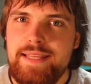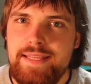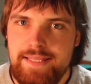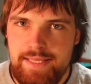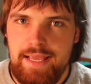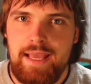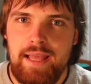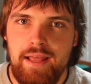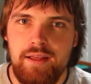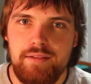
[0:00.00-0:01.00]

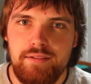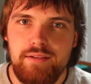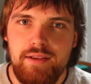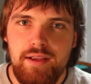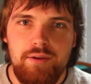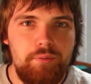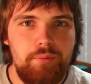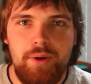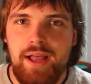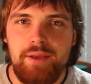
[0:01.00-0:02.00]
Yeah.
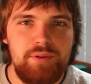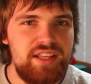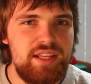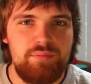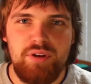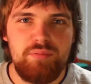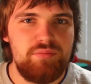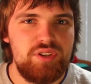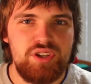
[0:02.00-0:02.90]
Why we keep on,